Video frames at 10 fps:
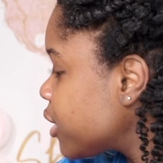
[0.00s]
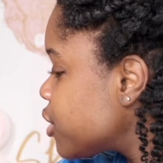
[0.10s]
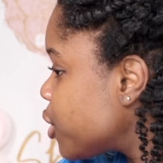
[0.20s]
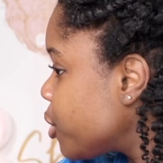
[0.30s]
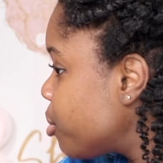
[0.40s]

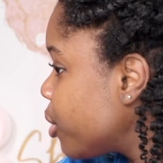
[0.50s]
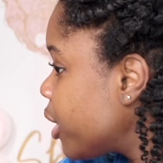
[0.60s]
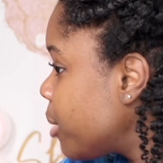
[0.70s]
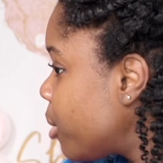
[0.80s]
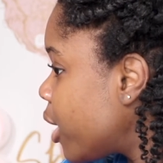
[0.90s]
So you pull it
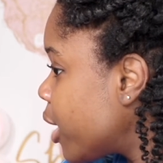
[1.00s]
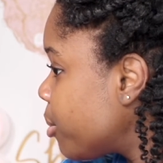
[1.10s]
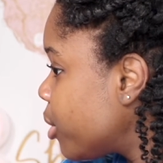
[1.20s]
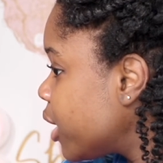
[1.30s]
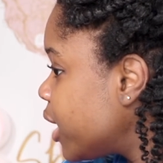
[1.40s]
apart,
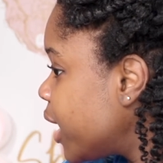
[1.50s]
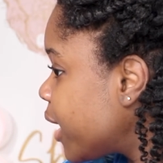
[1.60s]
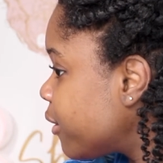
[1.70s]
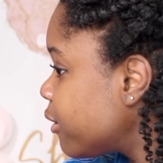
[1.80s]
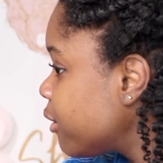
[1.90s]
pull it
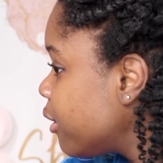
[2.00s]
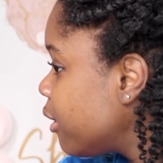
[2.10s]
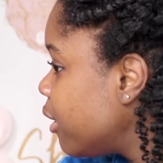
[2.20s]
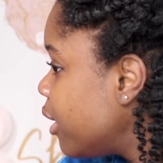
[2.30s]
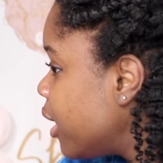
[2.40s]
down,
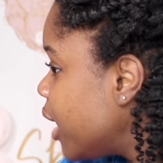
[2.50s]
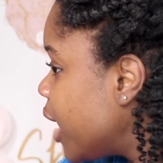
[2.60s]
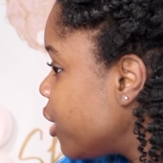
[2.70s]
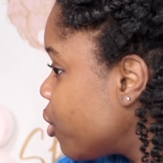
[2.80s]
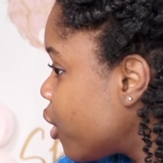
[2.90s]

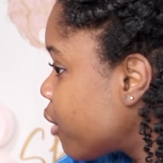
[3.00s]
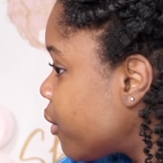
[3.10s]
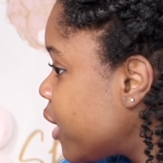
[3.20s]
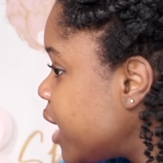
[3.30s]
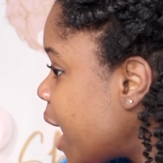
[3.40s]
and you look for
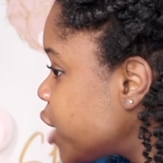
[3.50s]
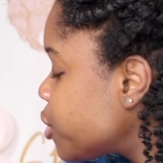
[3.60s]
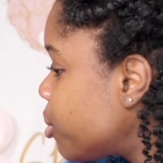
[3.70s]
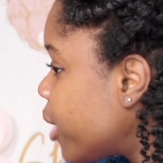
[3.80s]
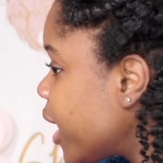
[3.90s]
the
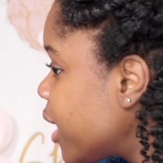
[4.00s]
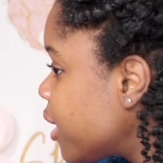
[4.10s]
natural break.